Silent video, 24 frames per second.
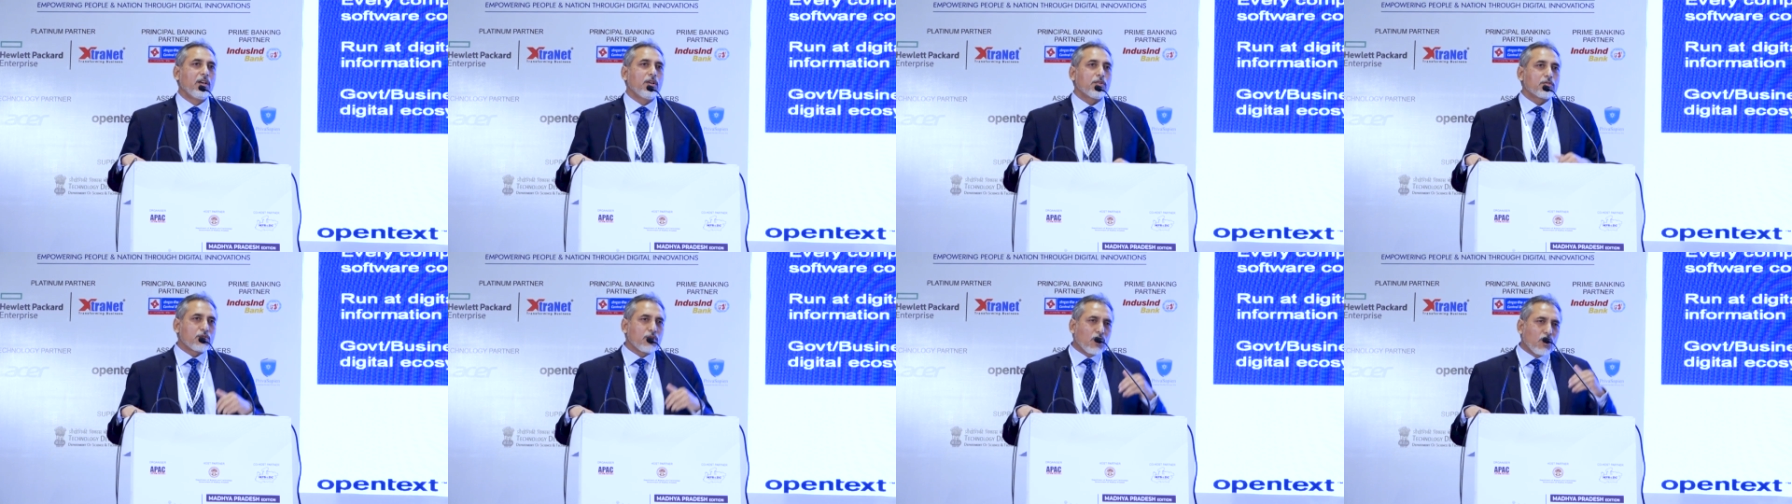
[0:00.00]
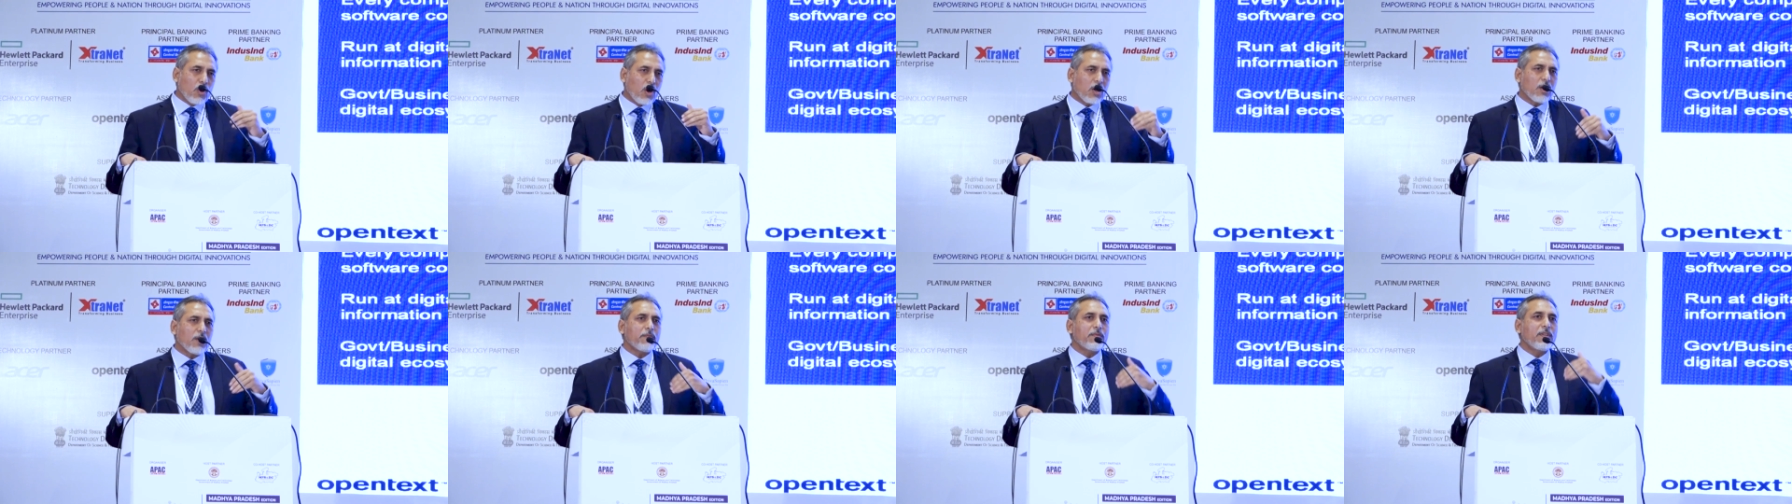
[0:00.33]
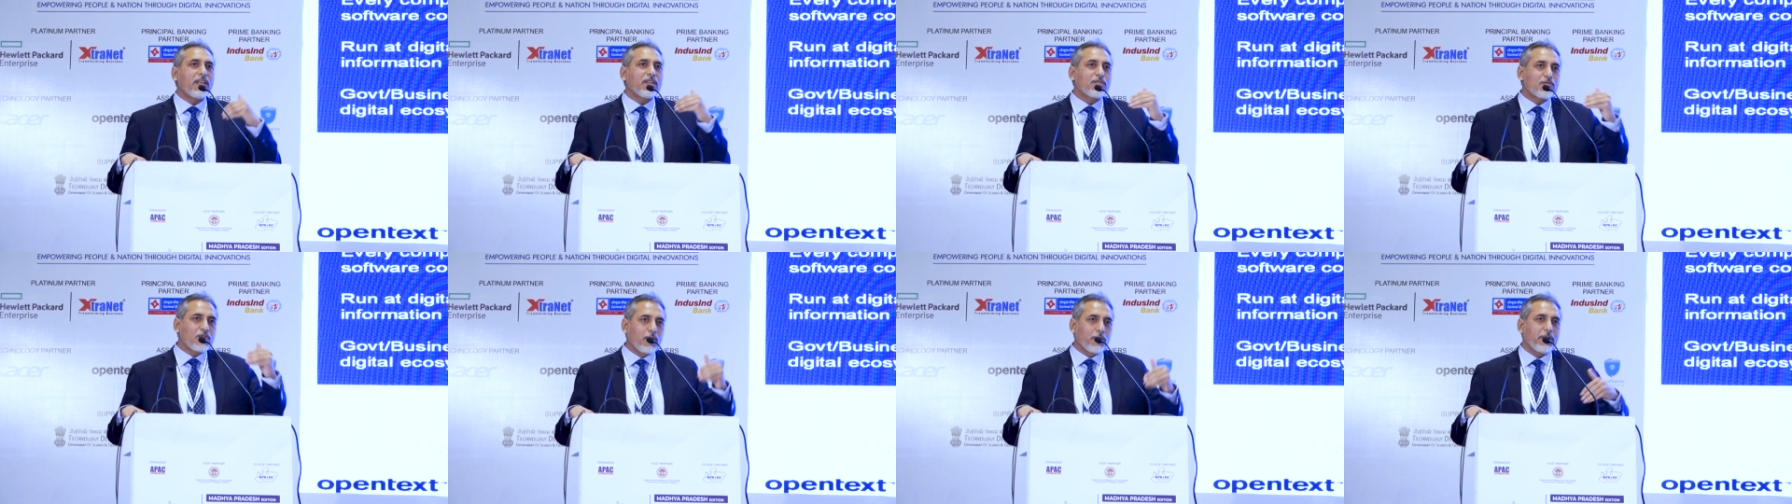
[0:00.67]
So a lot of
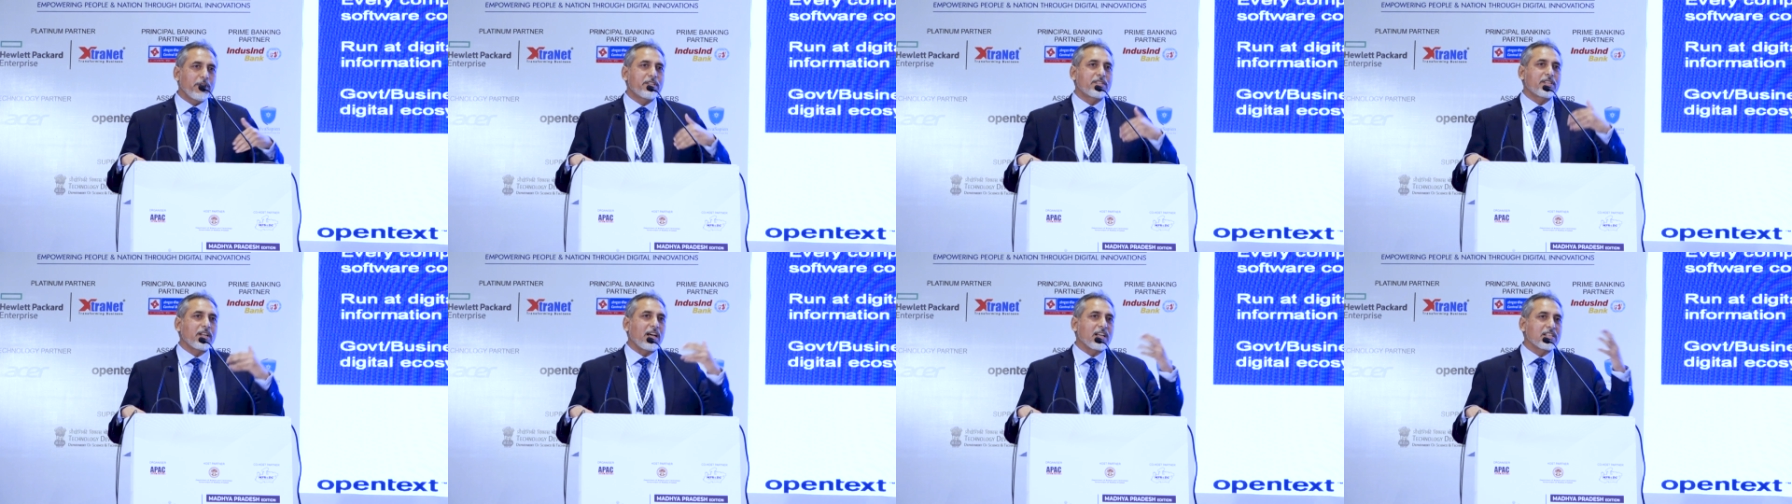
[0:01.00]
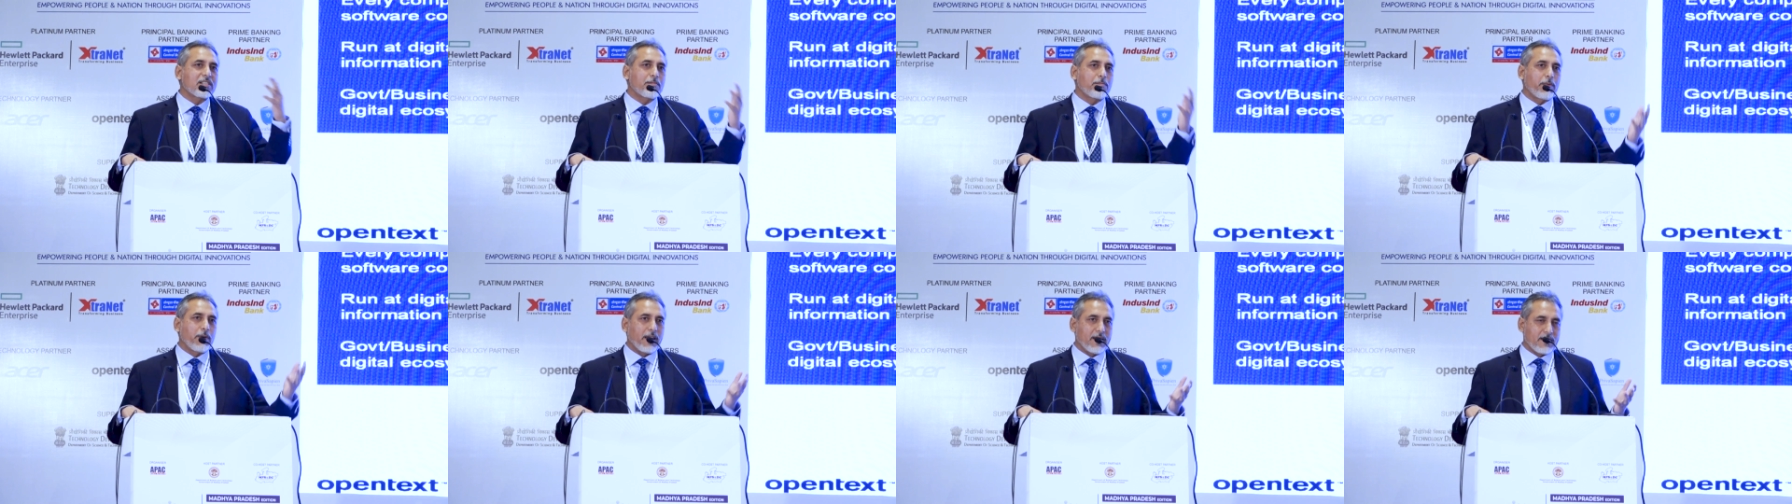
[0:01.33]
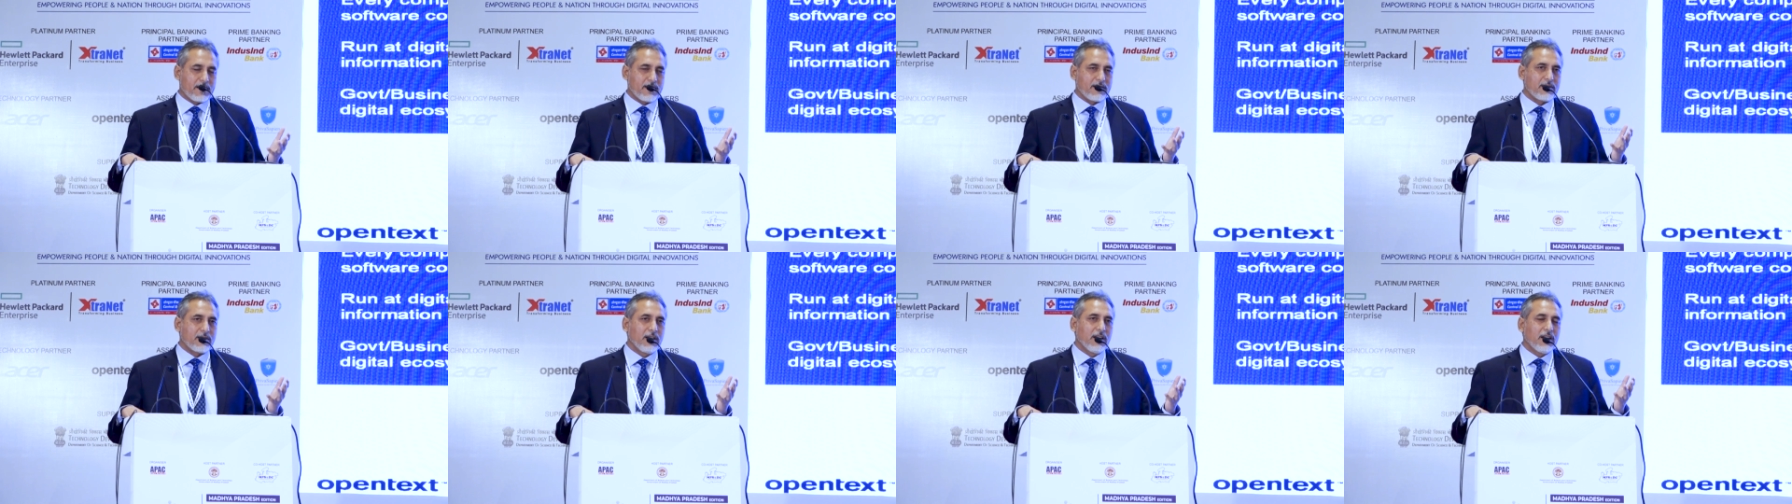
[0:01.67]
things will be
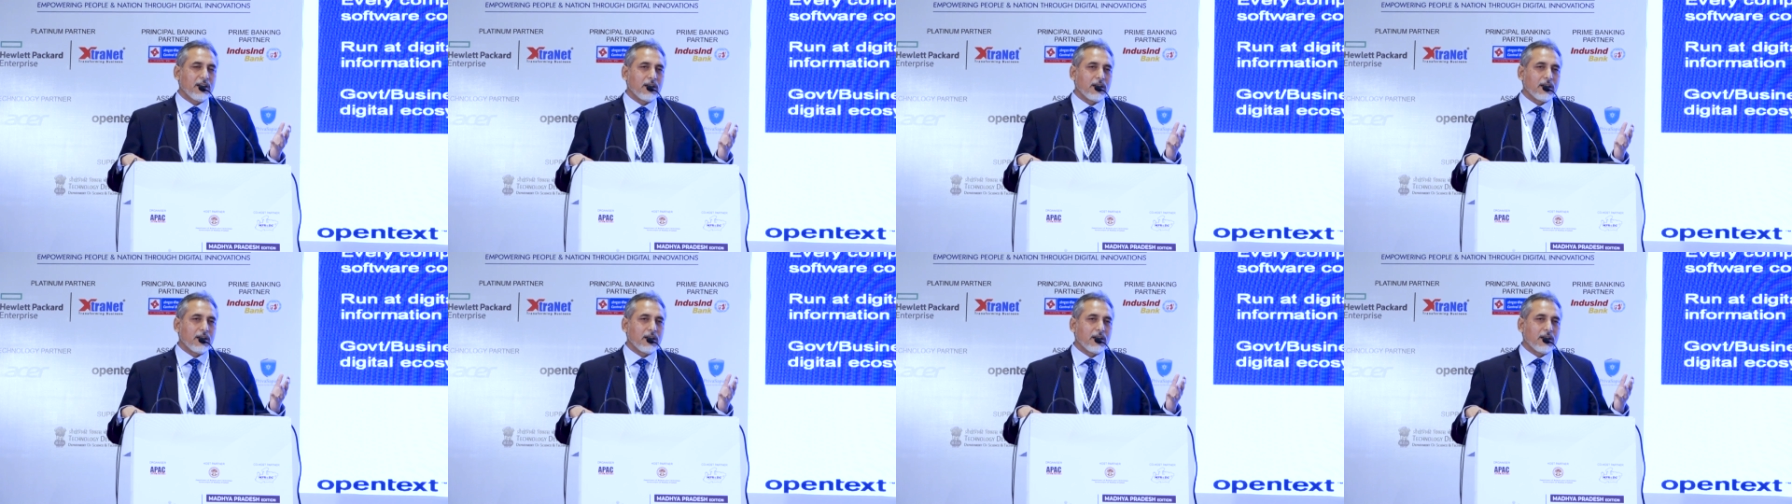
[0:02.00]
trust-based.